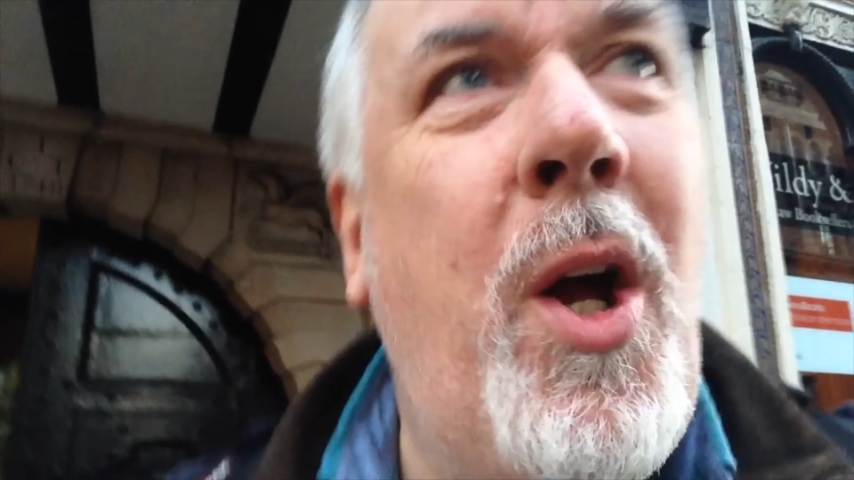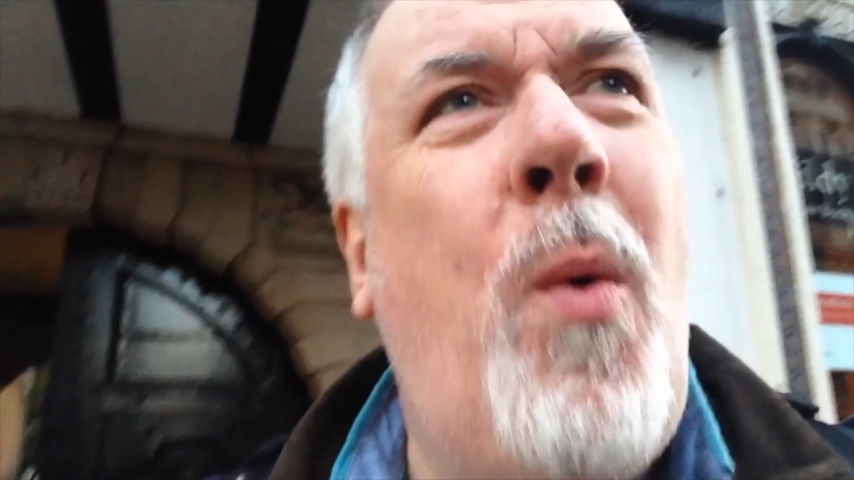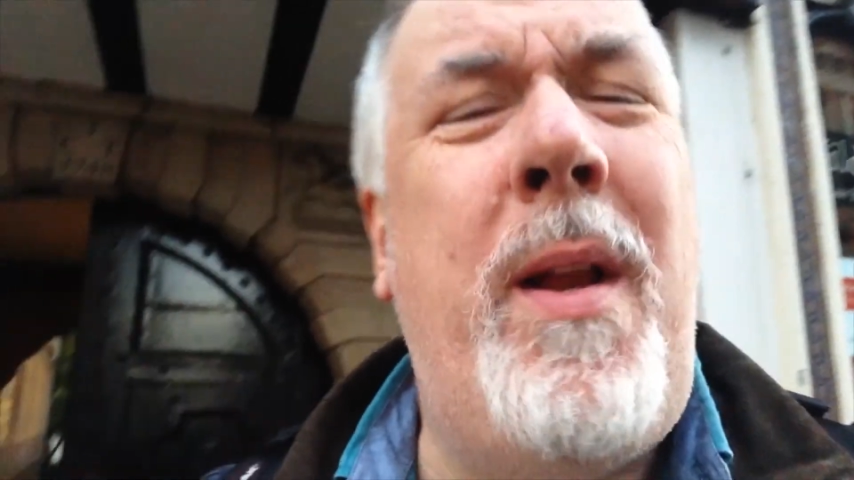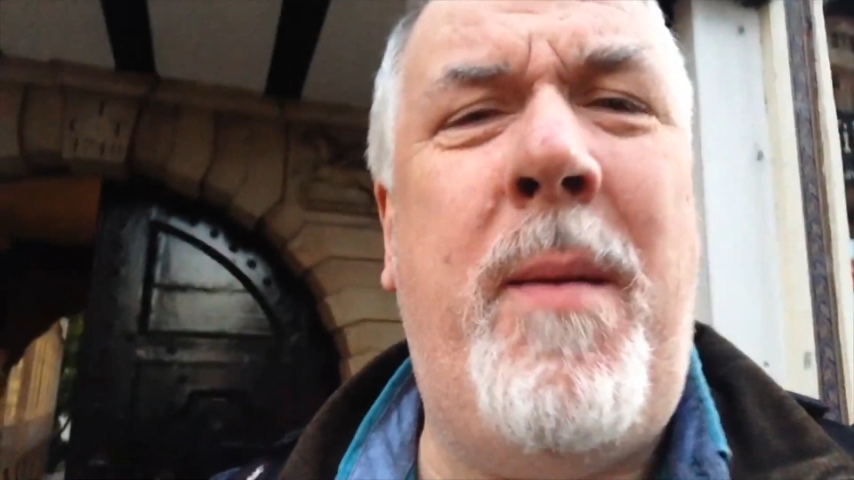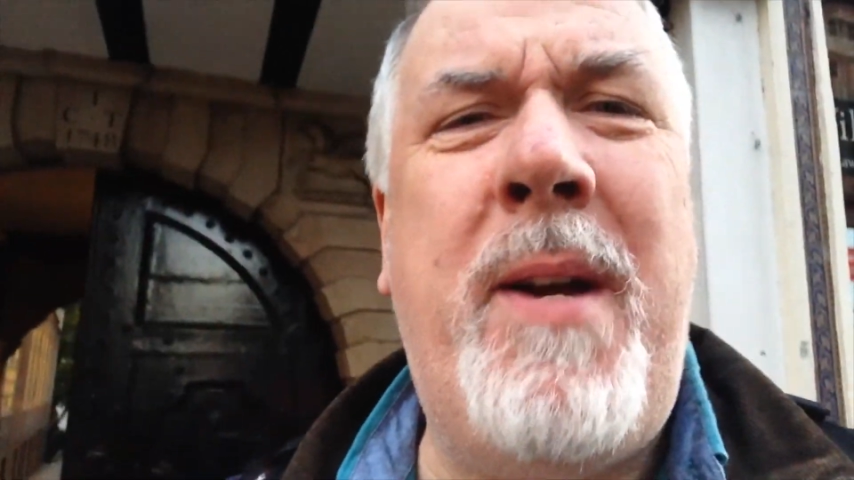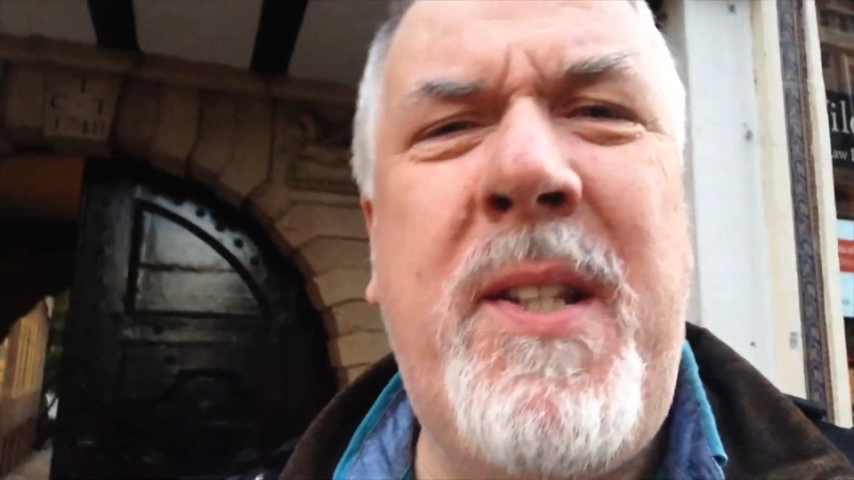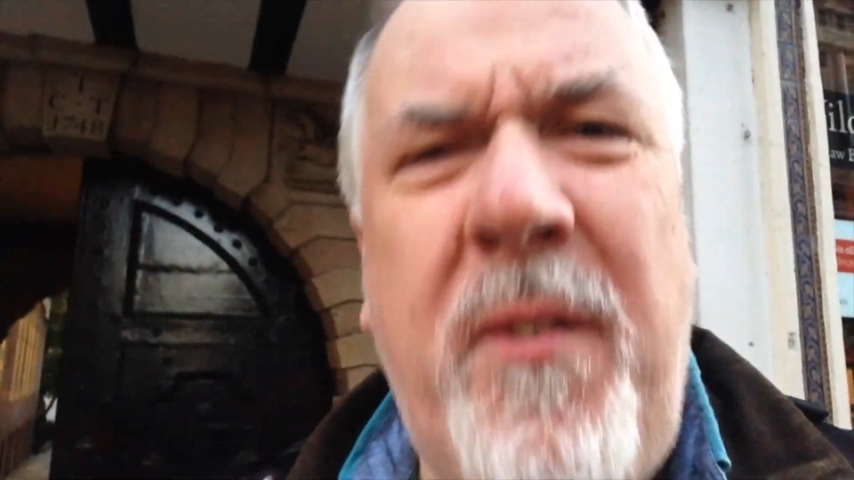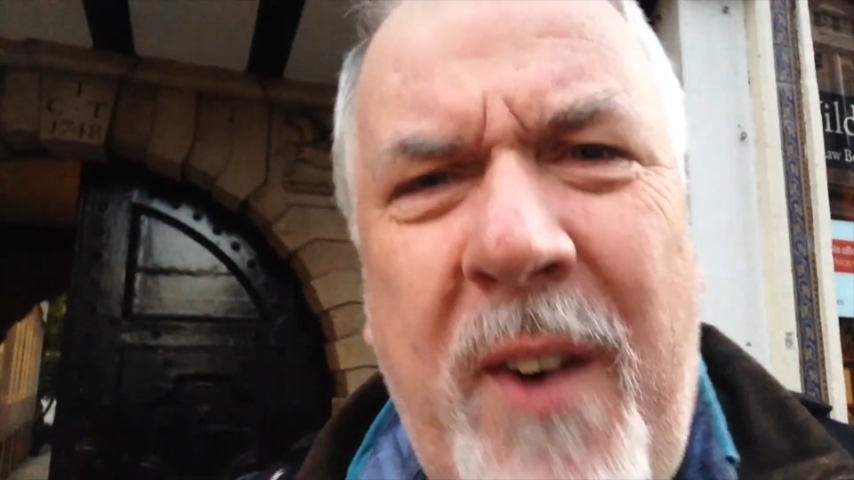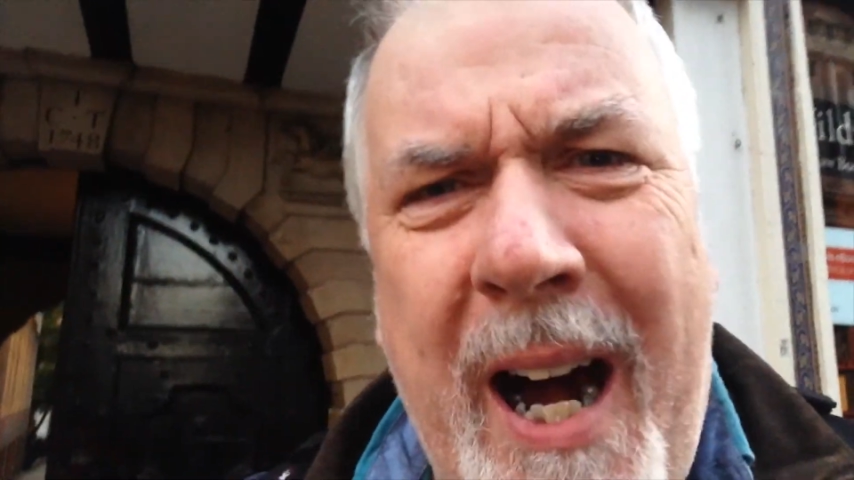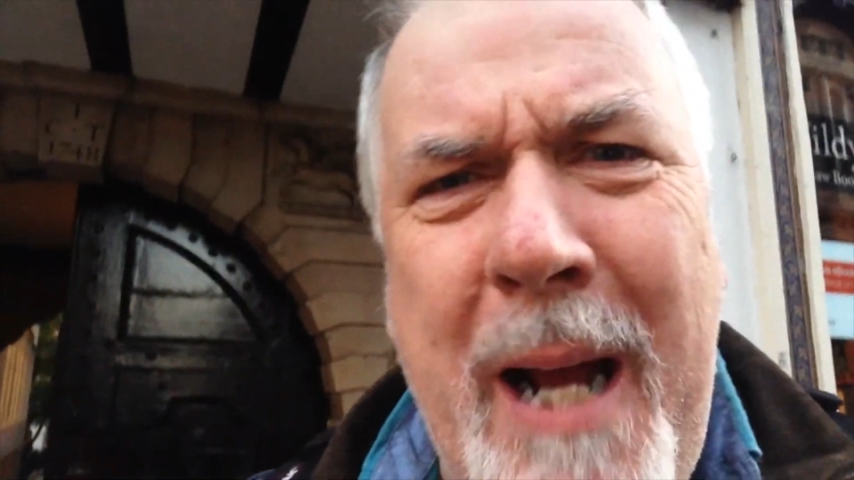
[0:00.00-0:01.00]
one of the
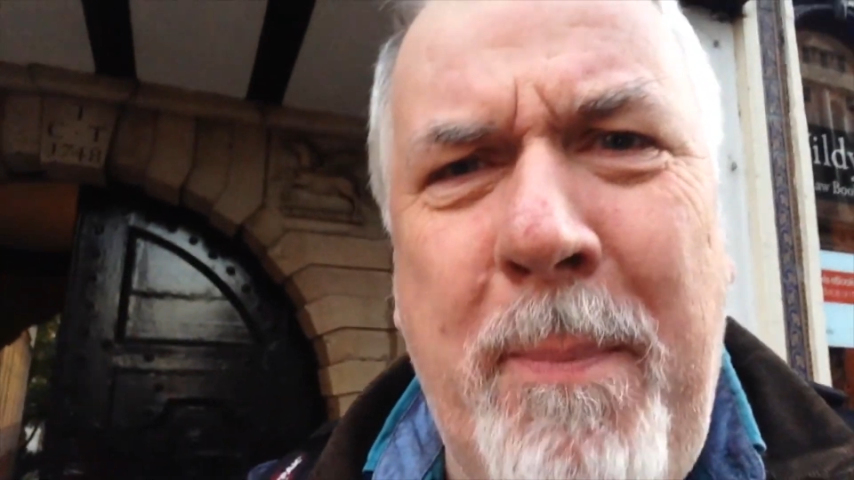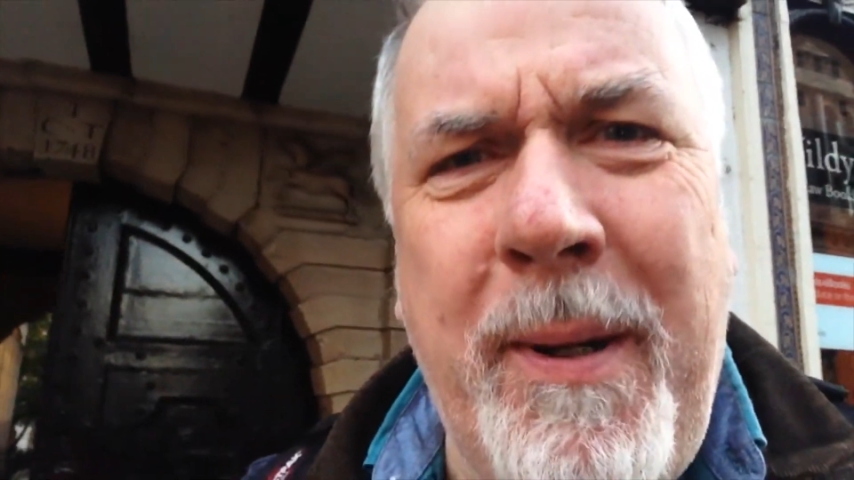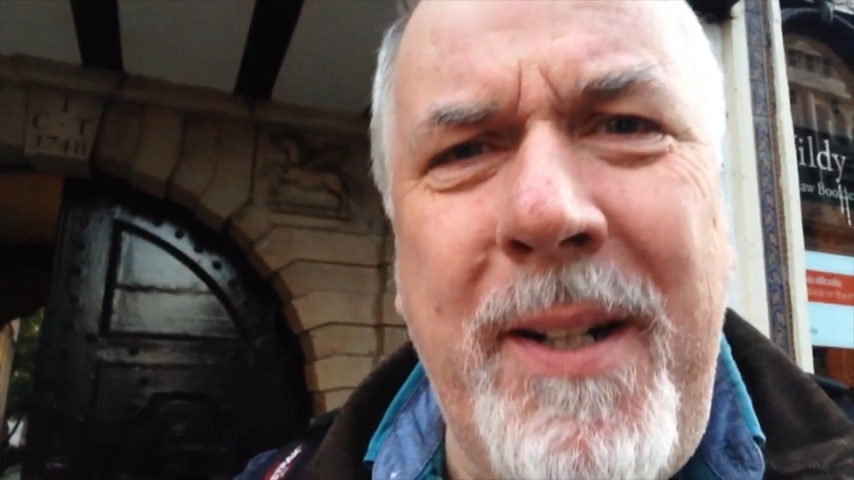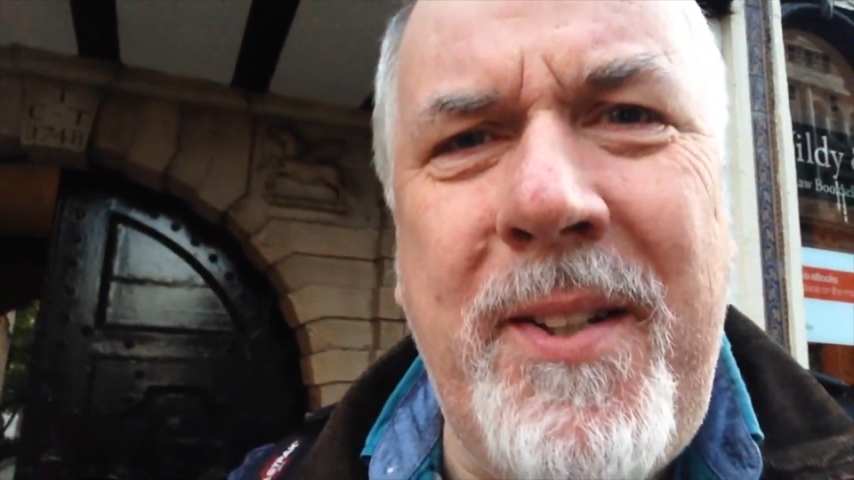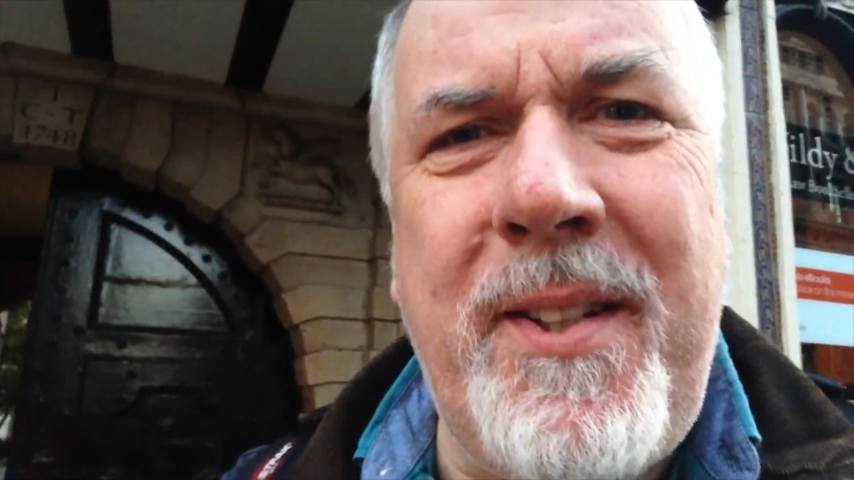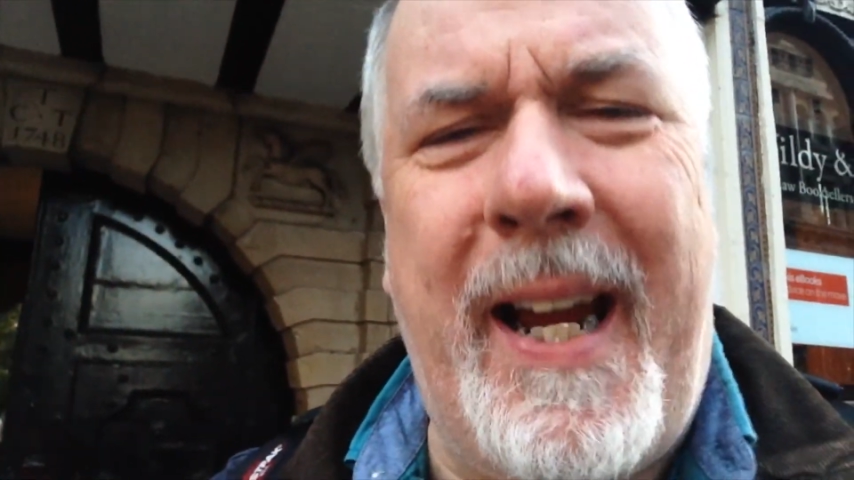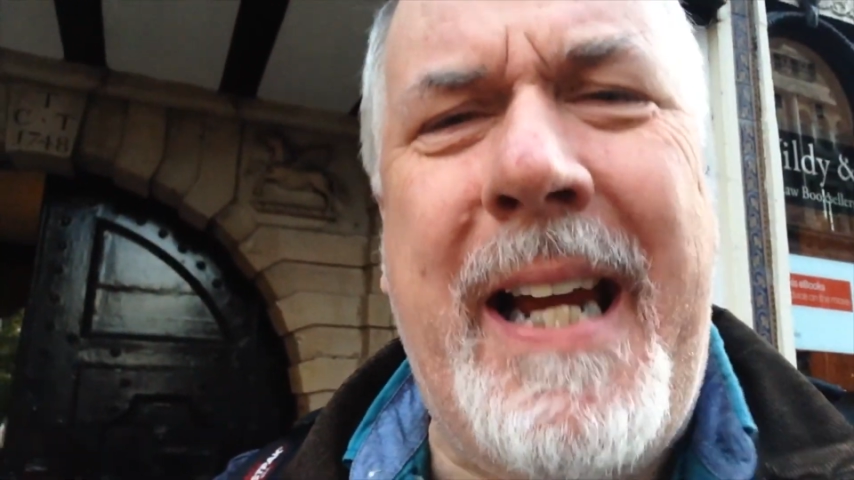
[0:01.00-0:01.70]
most vibrant,